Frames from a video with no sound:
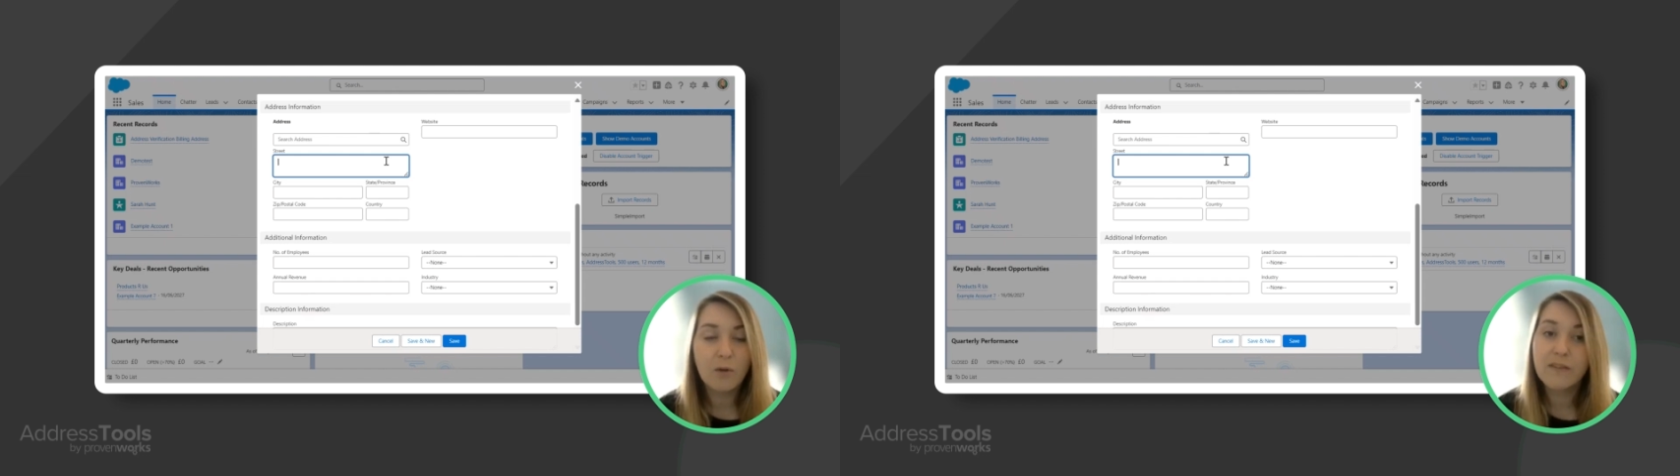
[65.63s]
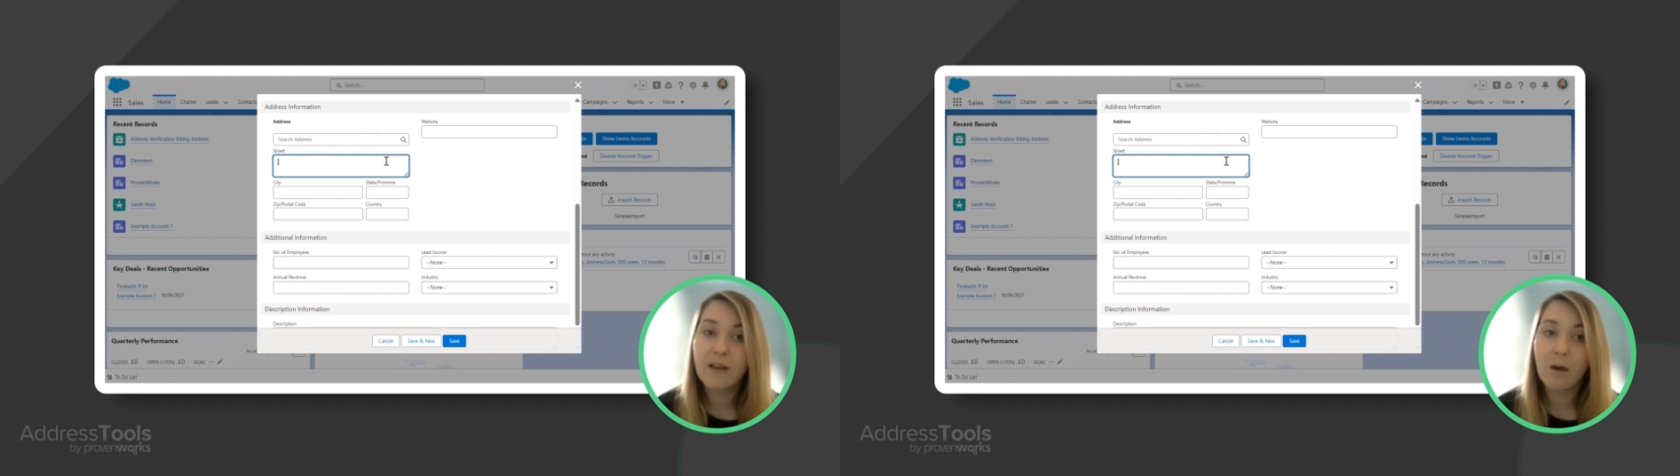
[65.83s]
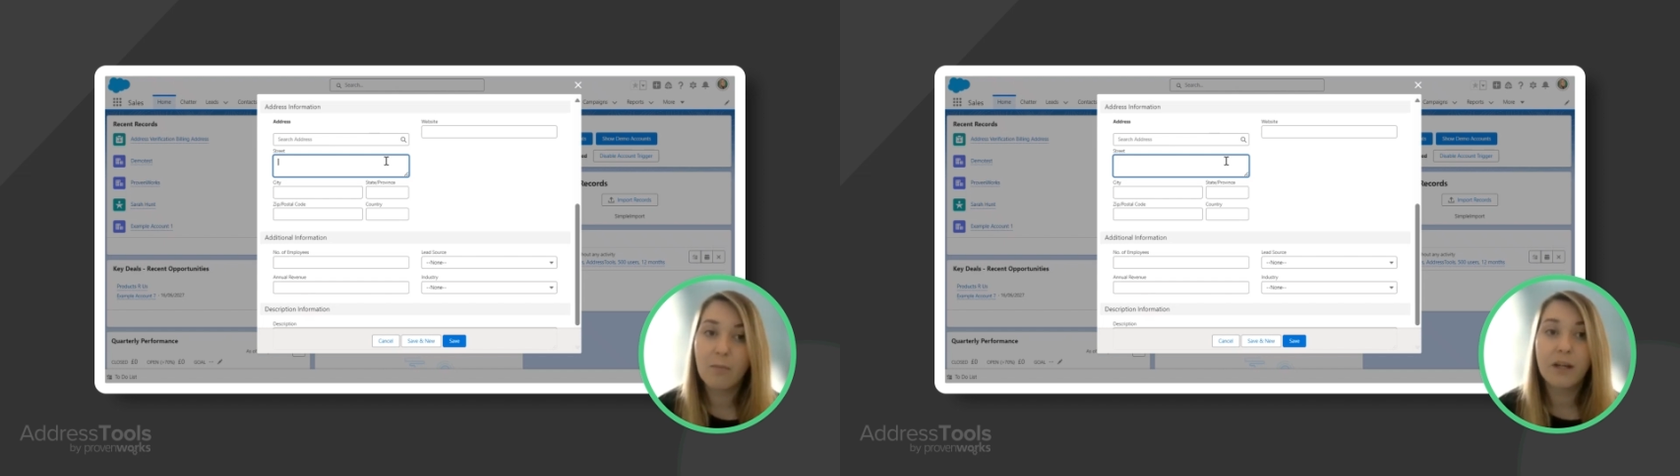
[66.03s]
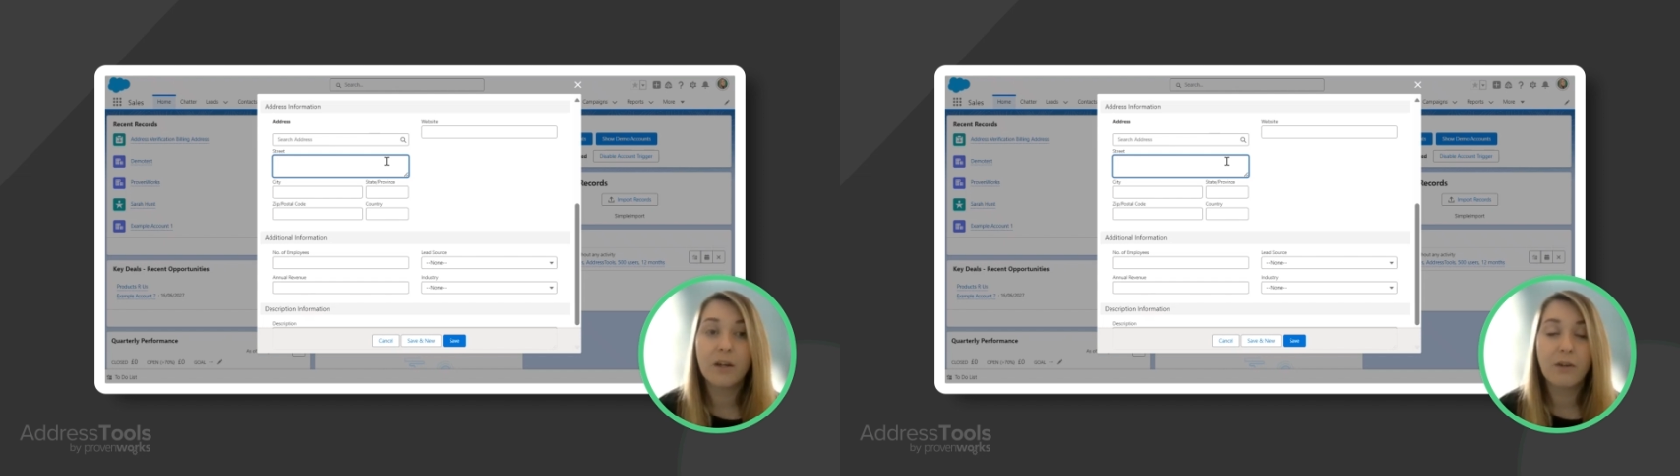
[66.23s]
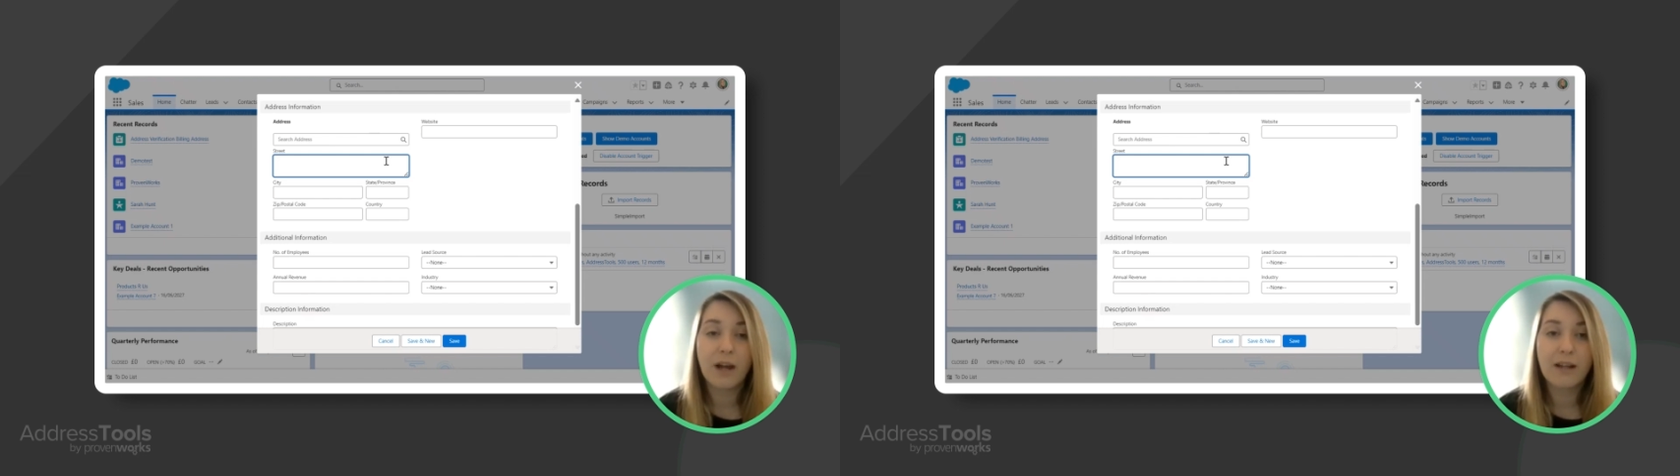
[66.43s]
with some
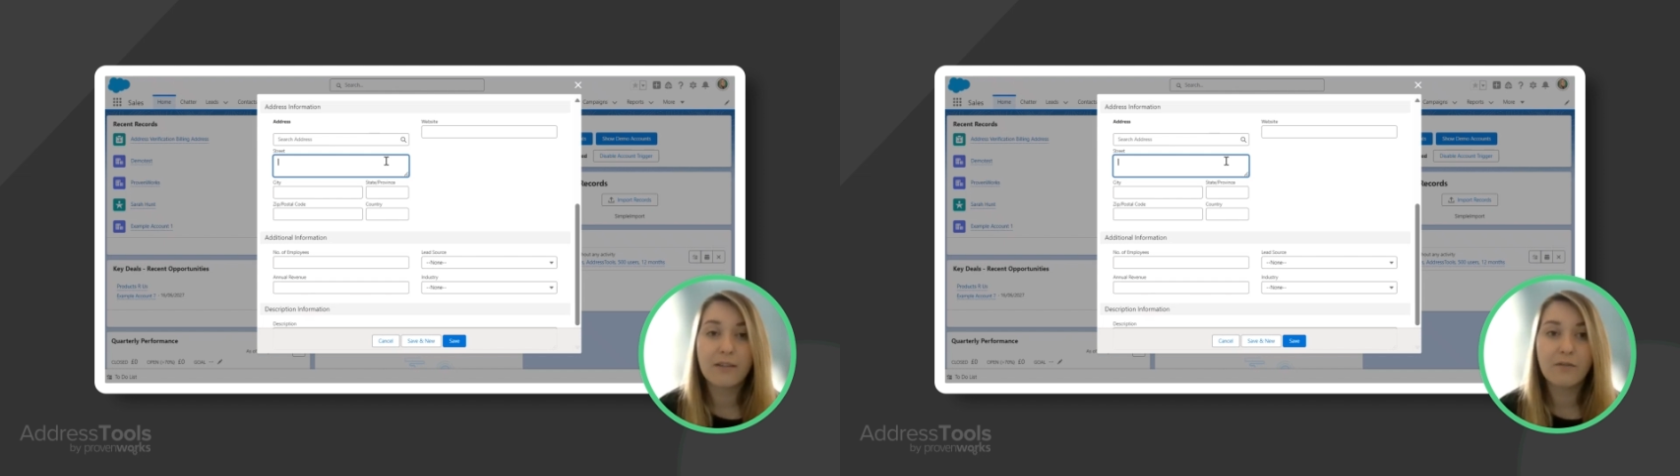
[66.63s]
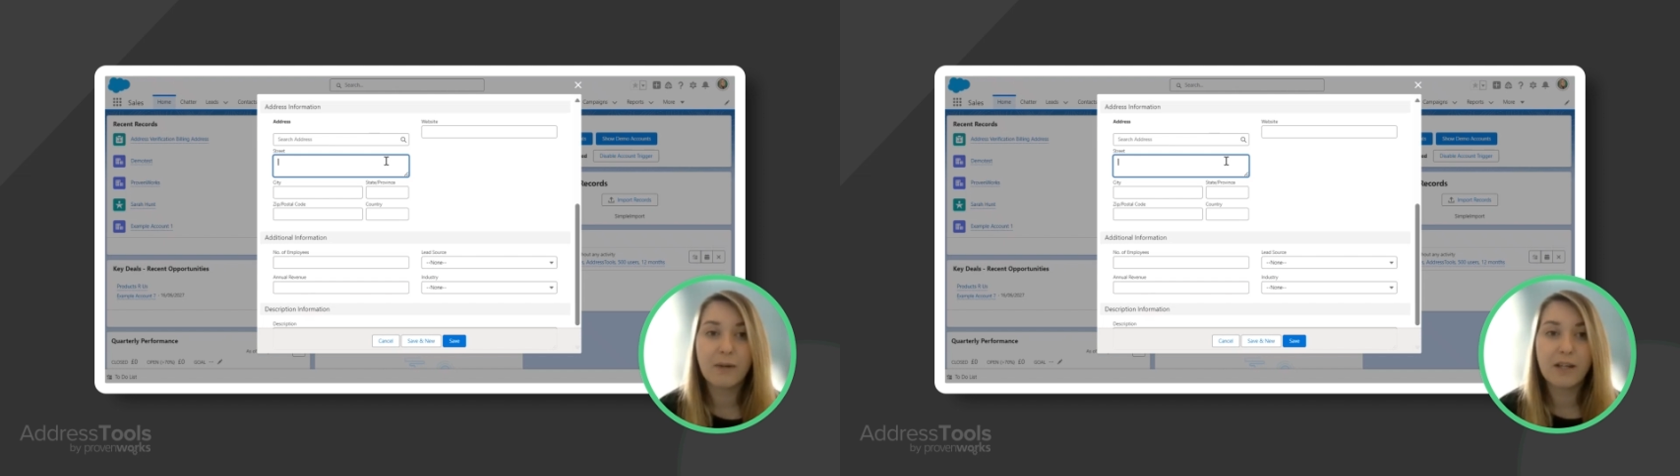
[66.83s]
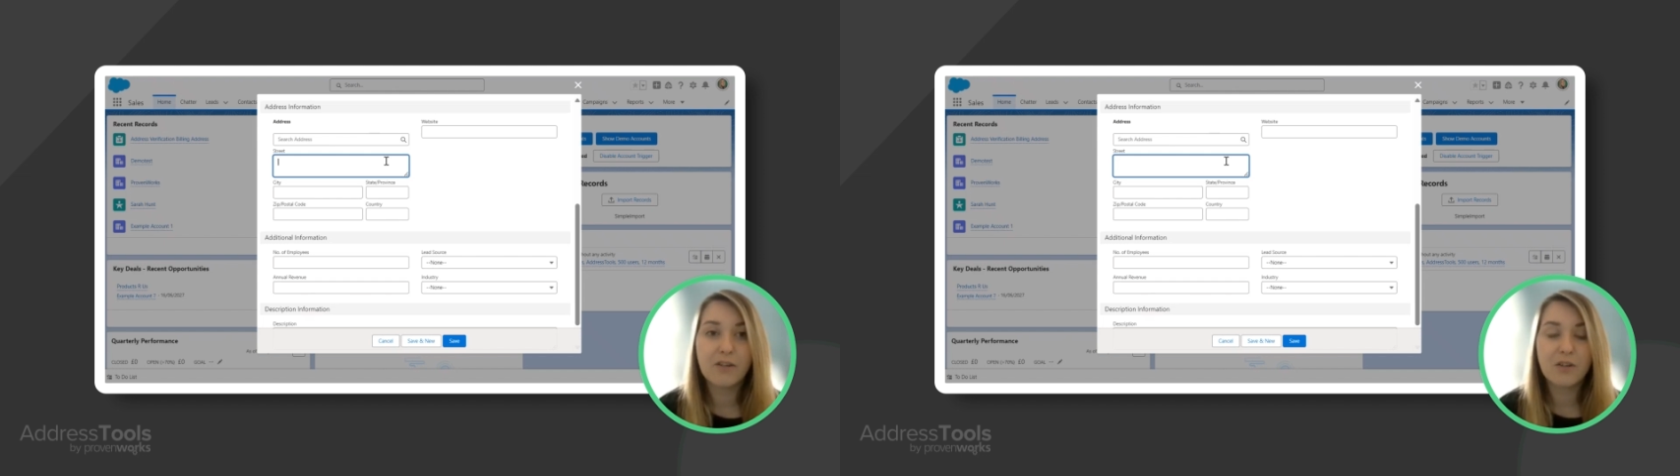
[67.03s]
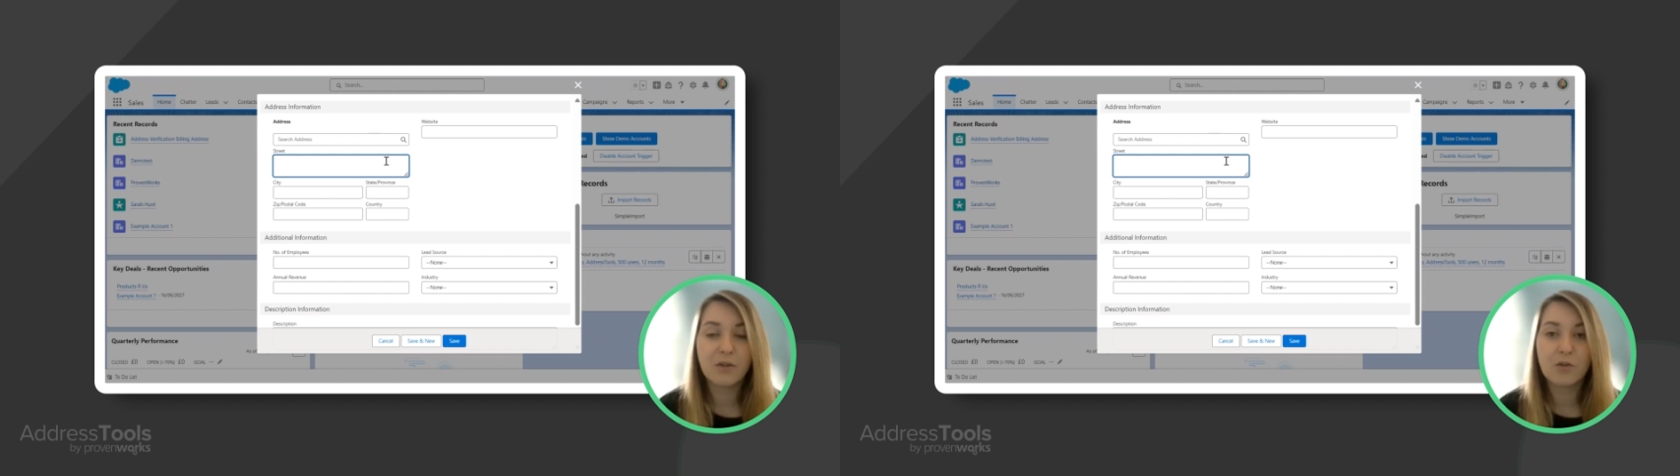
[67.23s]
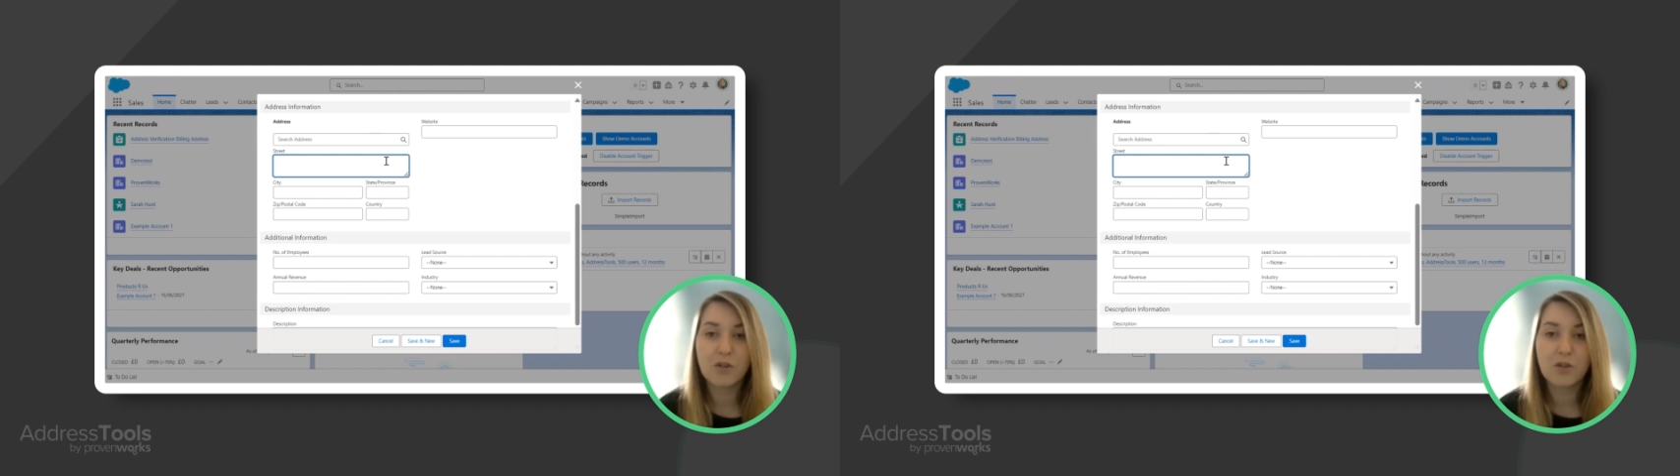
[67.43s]
incorrect information